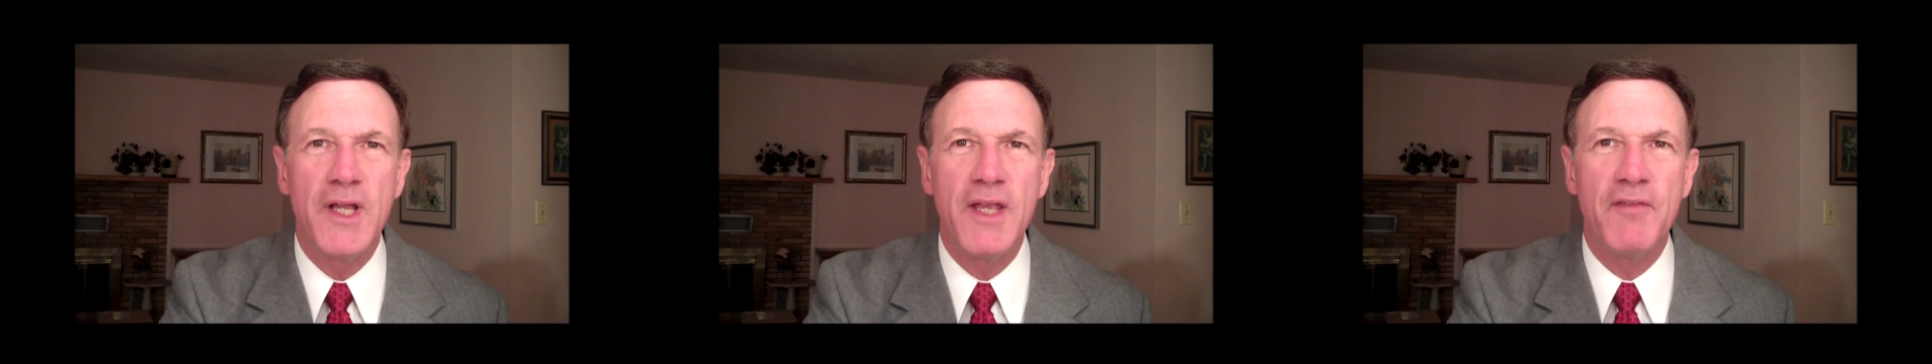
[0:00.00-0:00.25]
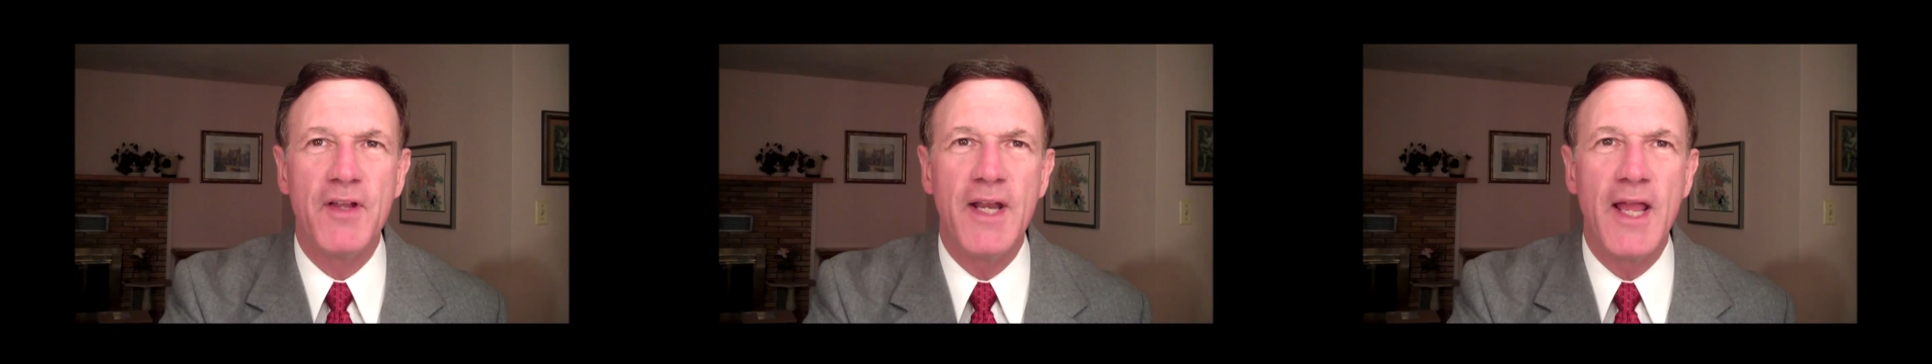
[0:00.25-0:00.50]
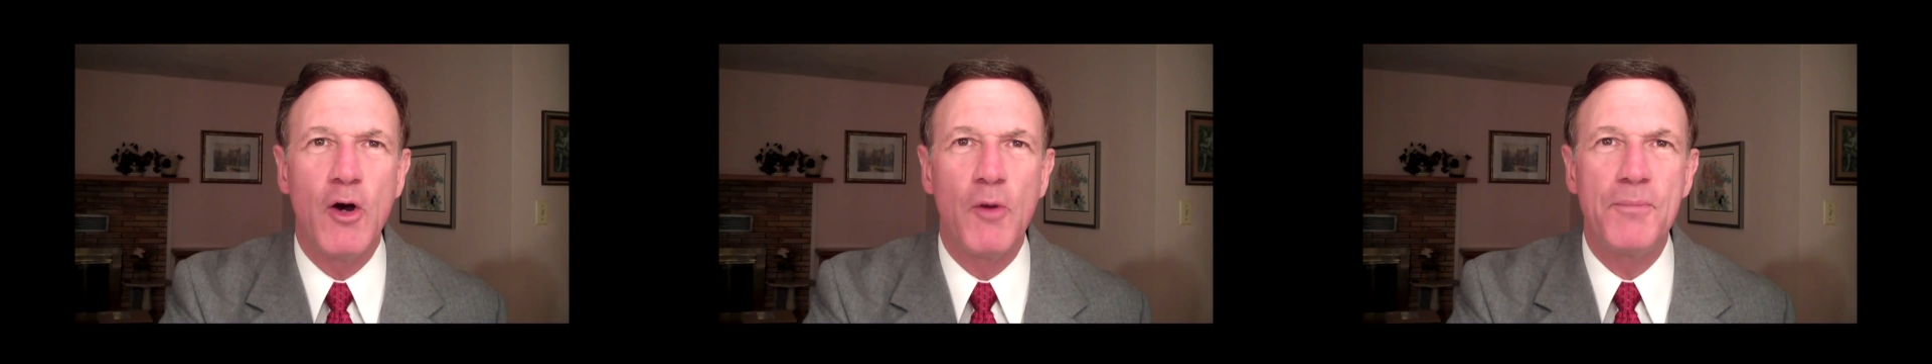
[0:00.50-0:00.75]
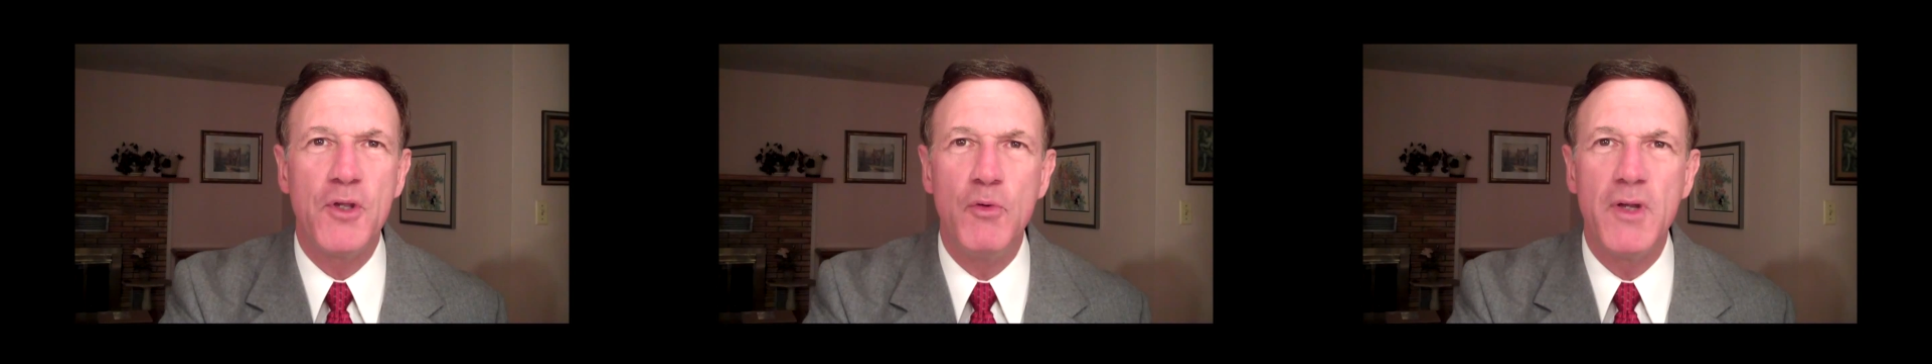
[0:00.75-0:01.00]
even
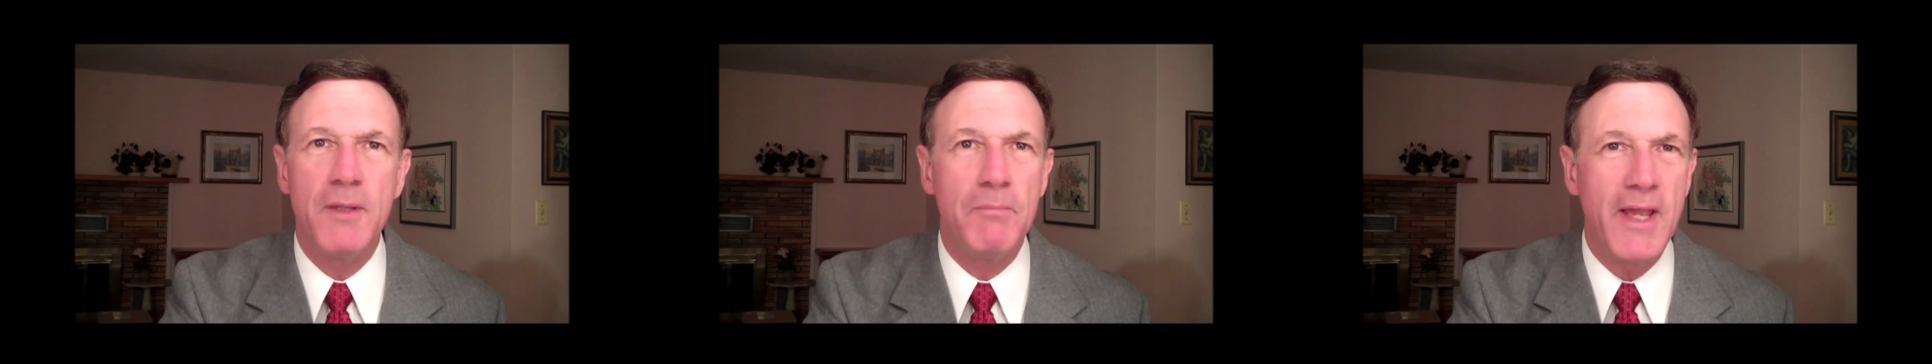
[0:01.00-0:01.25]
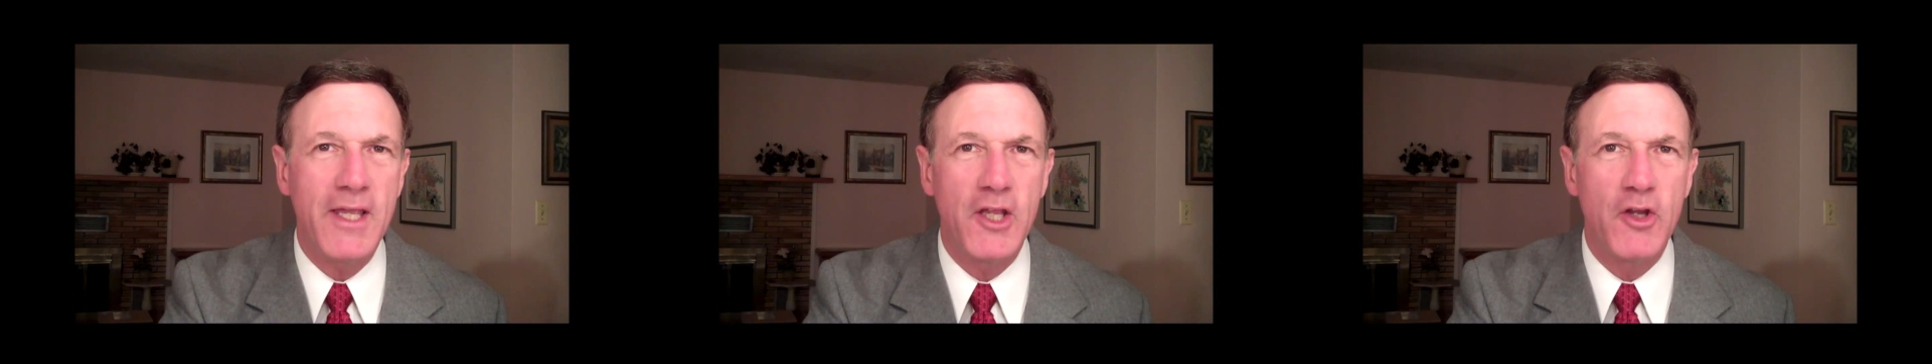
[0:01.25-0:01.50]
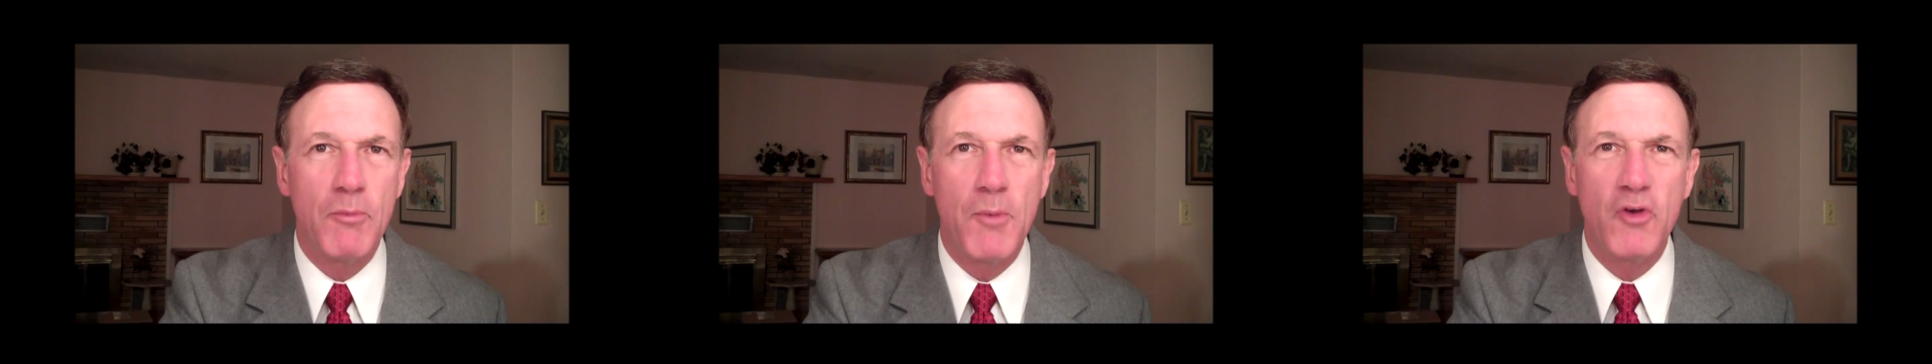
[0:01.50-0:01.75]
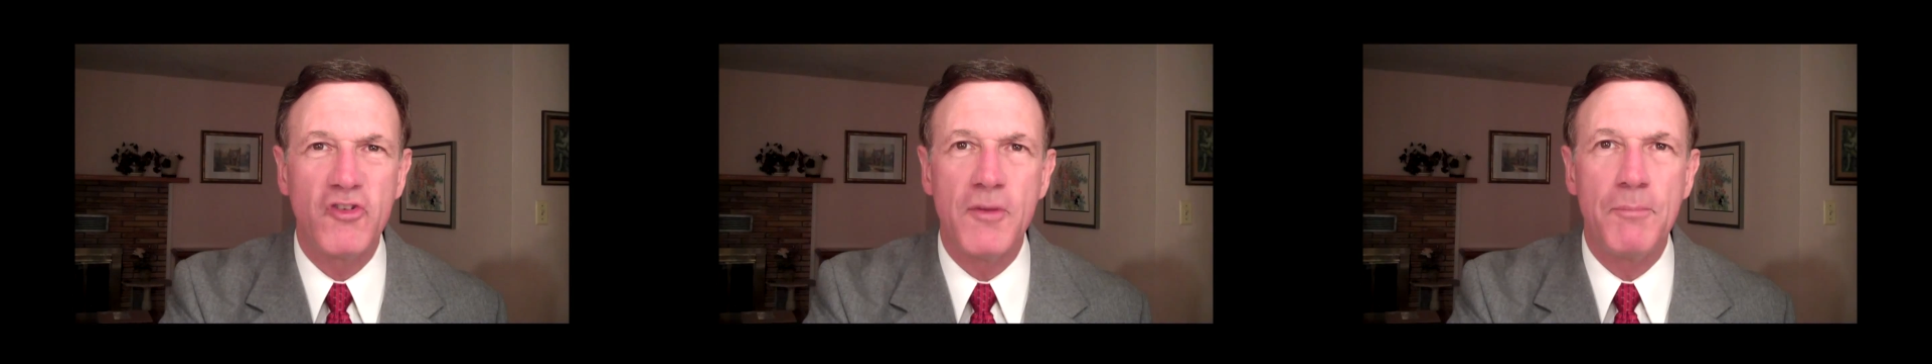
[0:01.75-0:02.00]
help you in making your
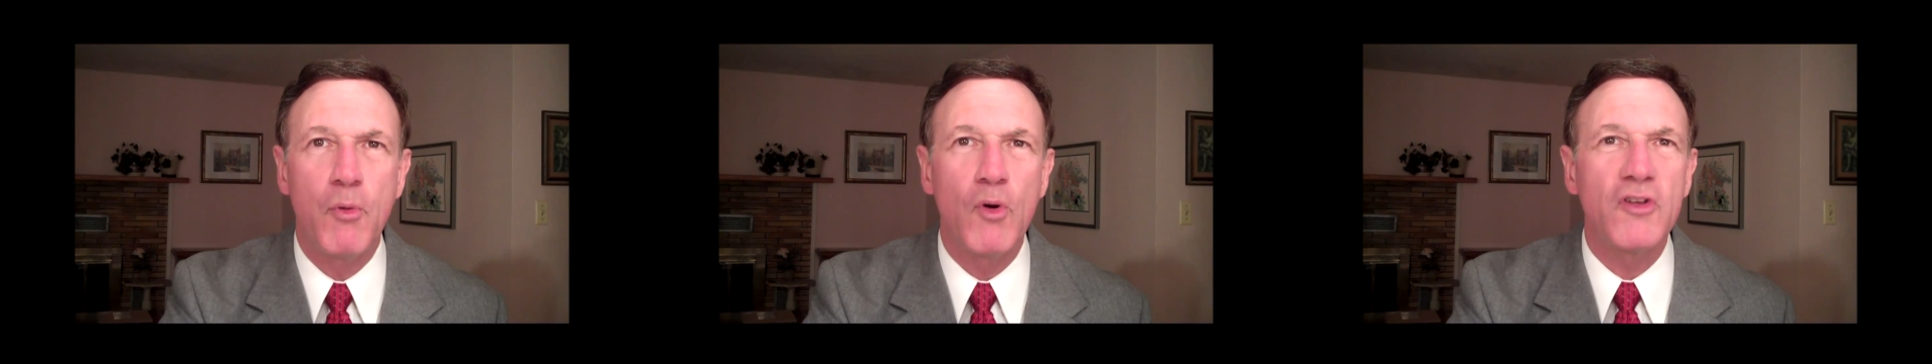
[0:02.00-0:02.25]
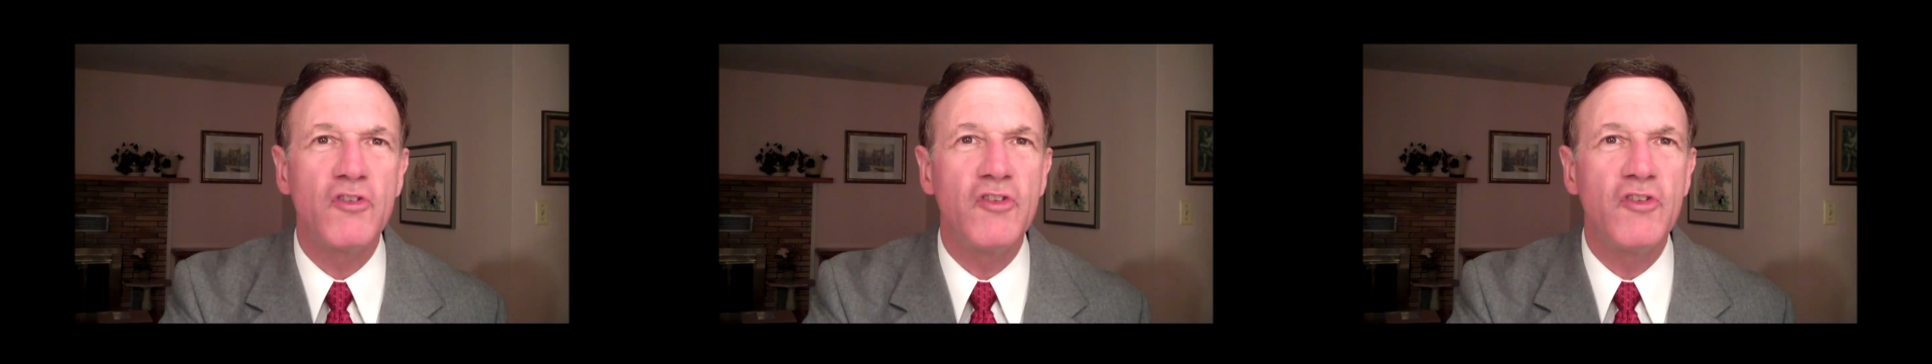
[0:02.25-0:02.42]
most important